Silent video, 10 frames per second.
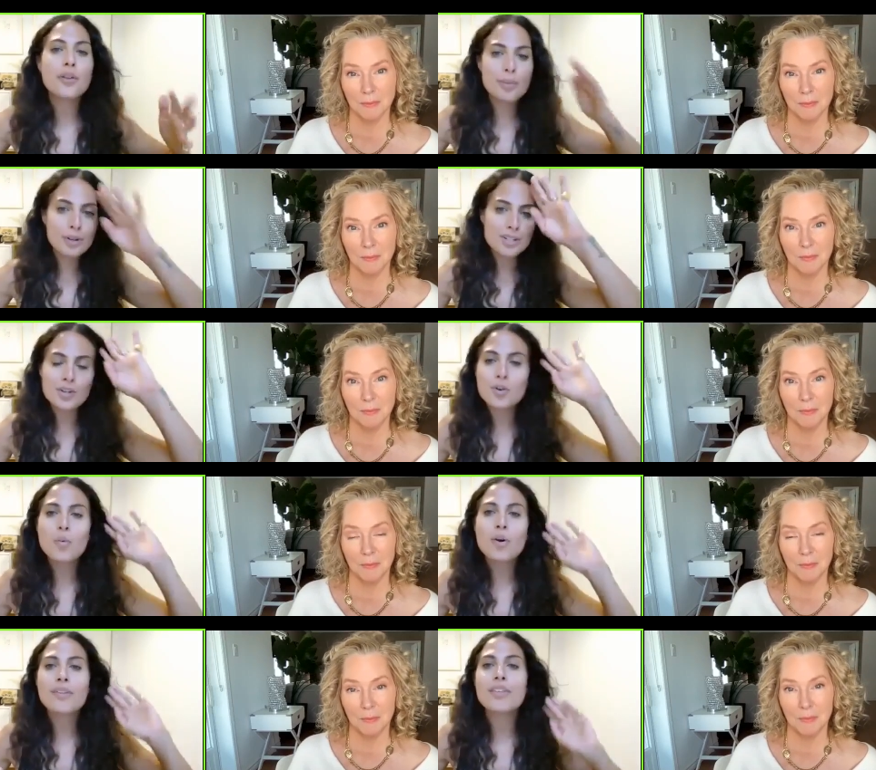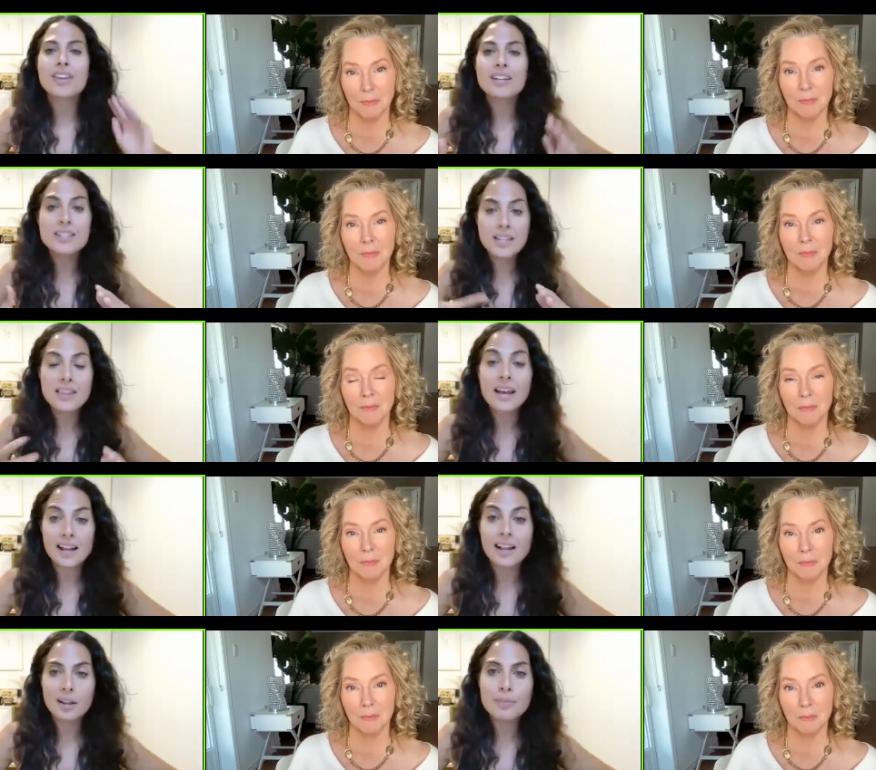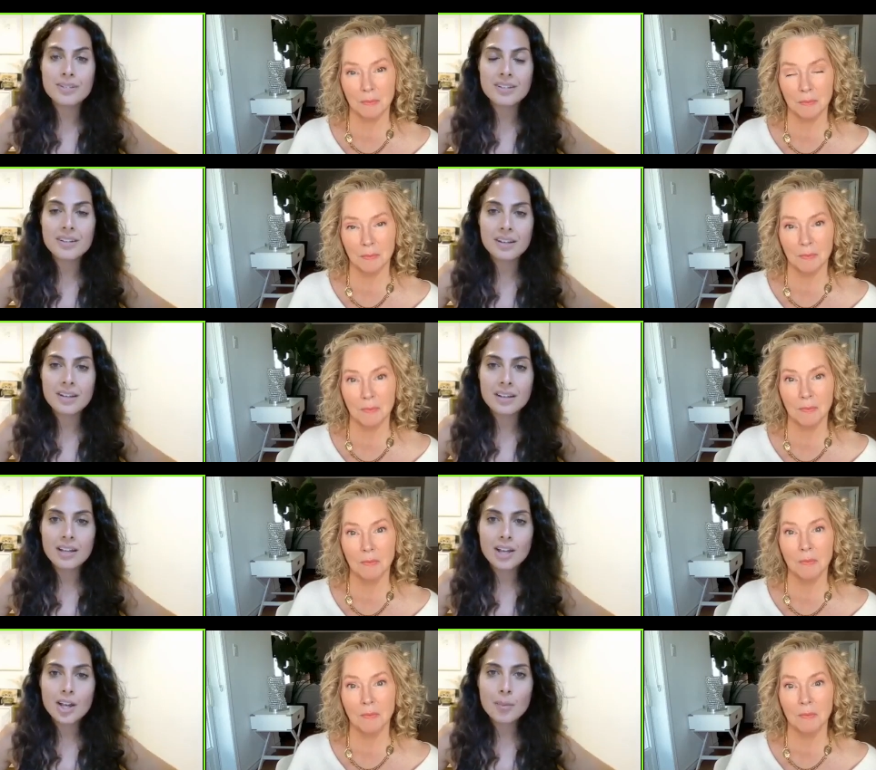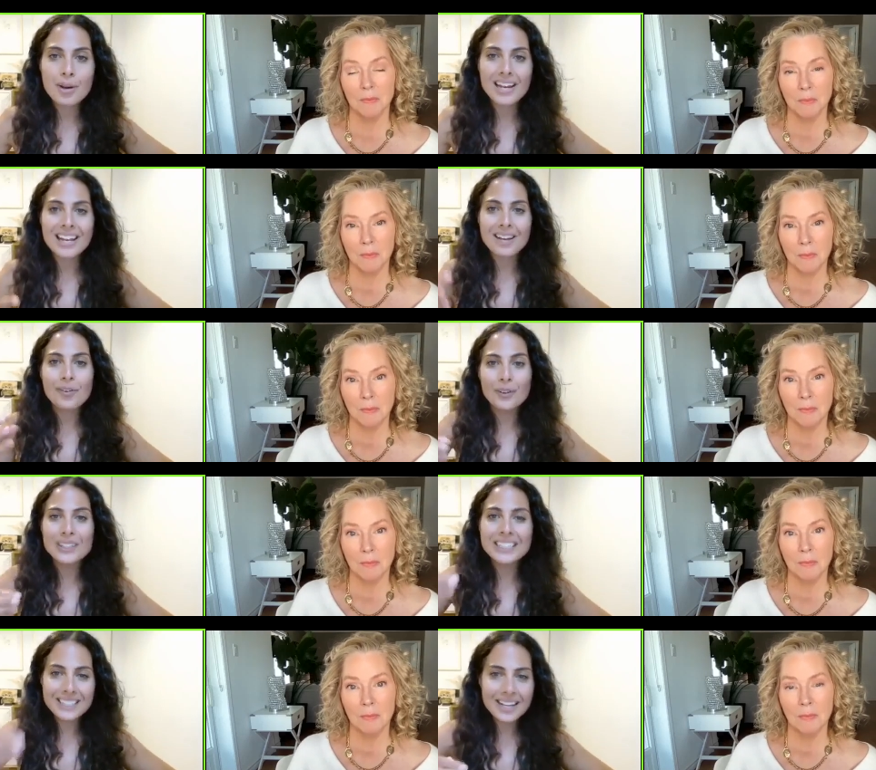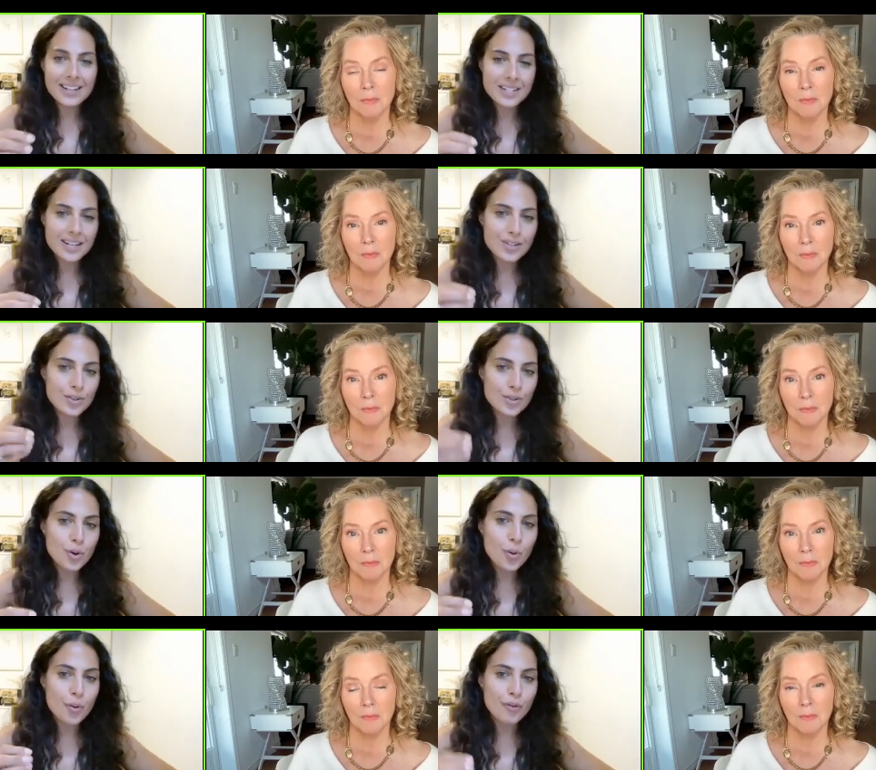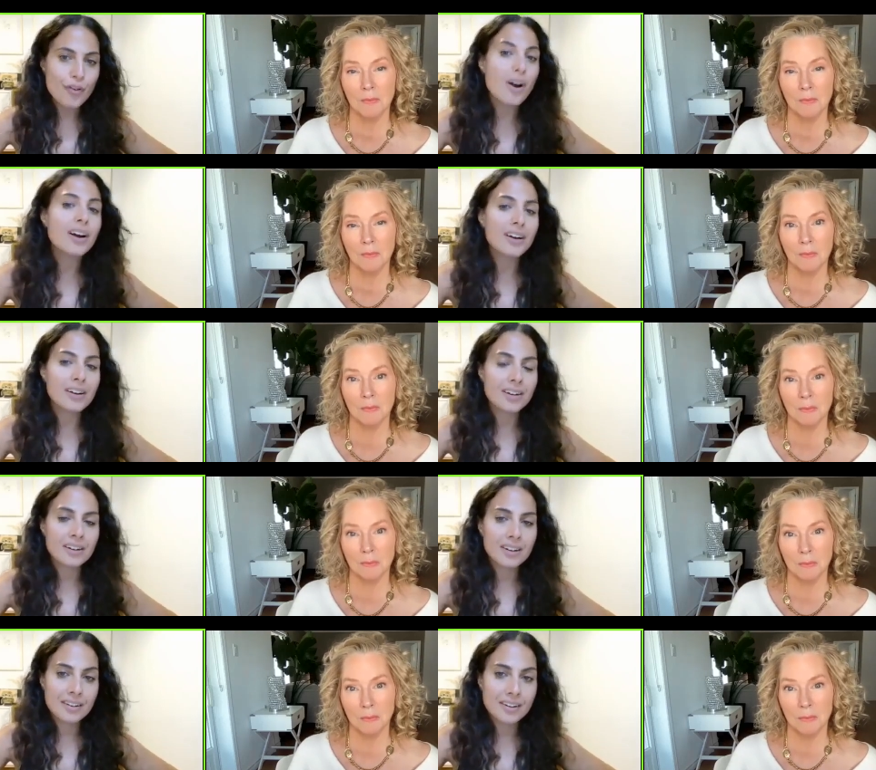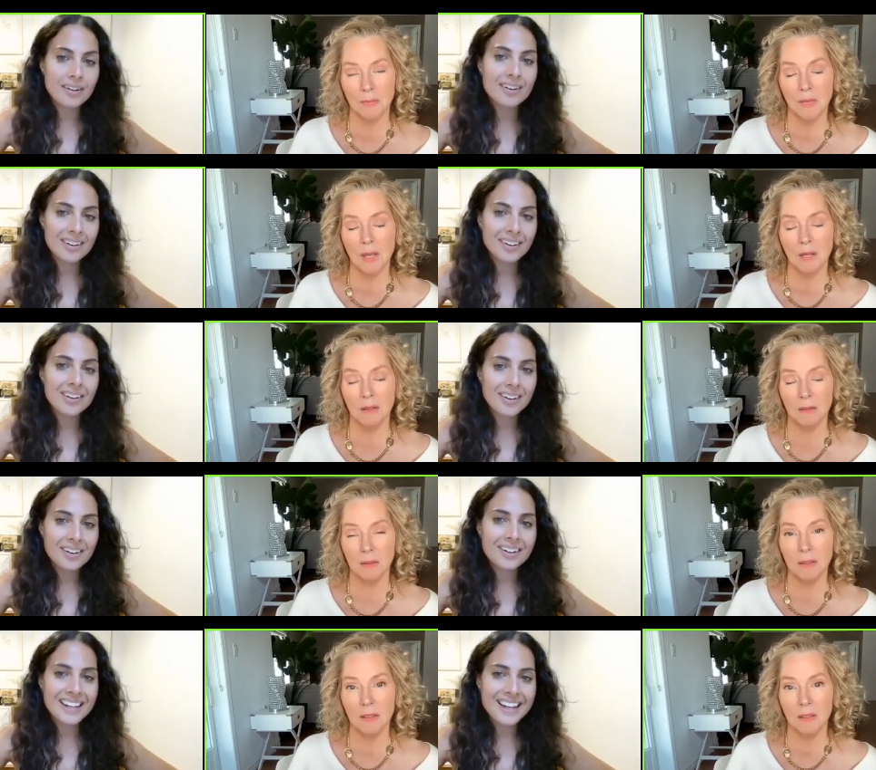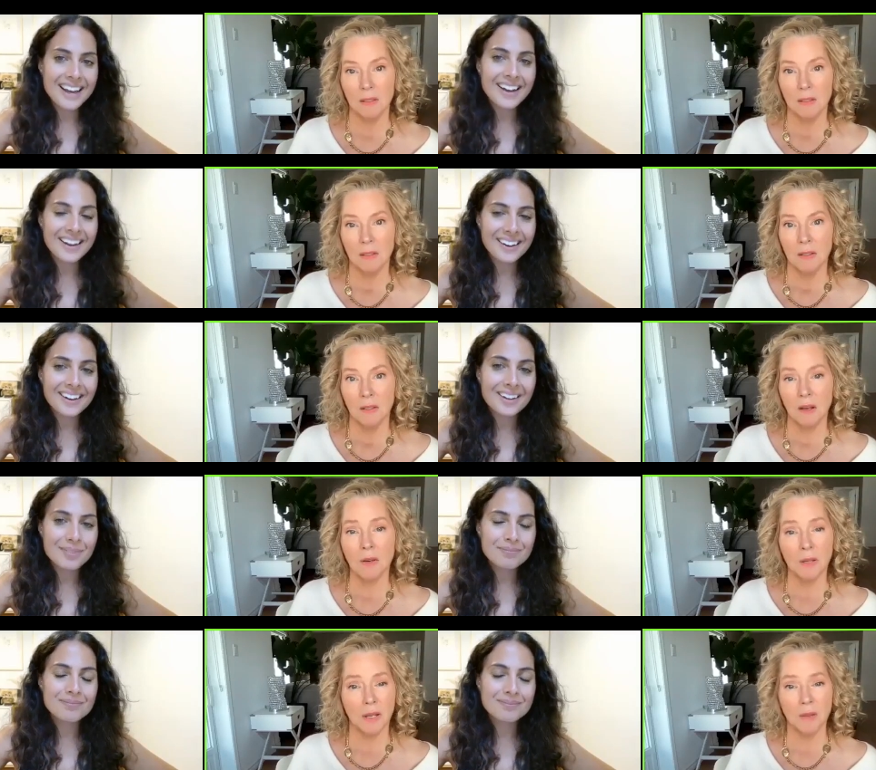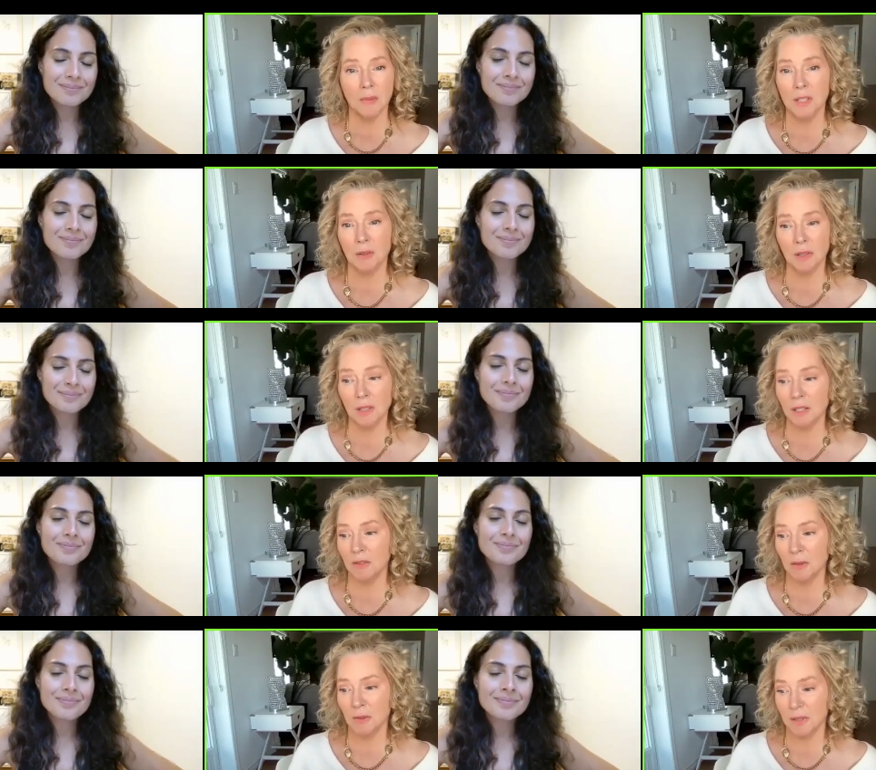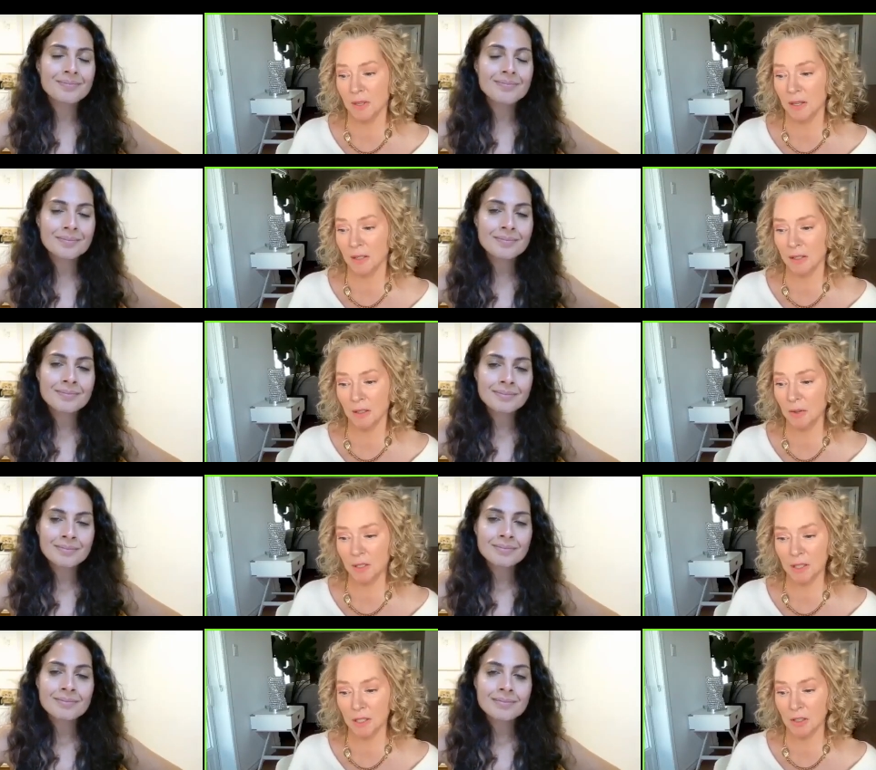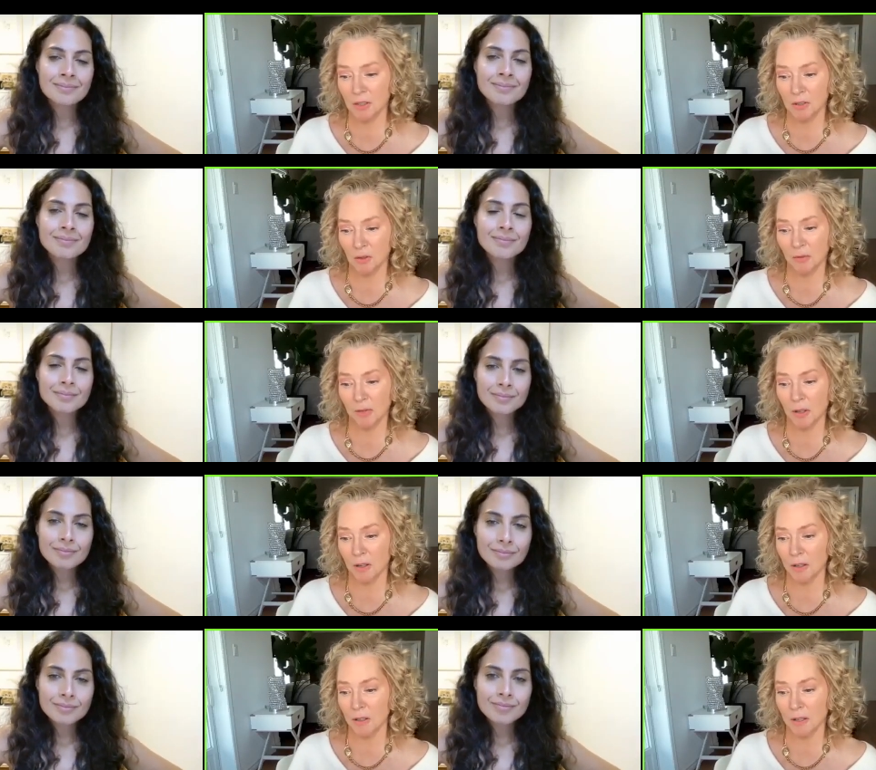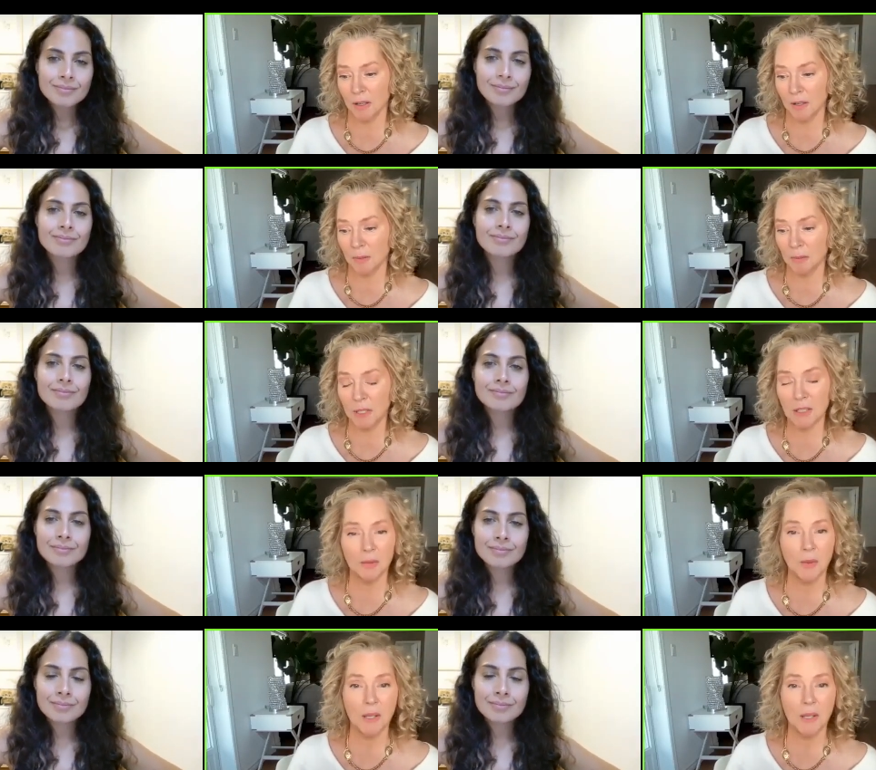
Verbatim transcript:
Speaker 1: the books and know all the things, and that helps, but it only takes us so far.
Speaker 2: Yeah. Yeah. Oh yeah. I would totally agree with that. It only takes you so far, um, because we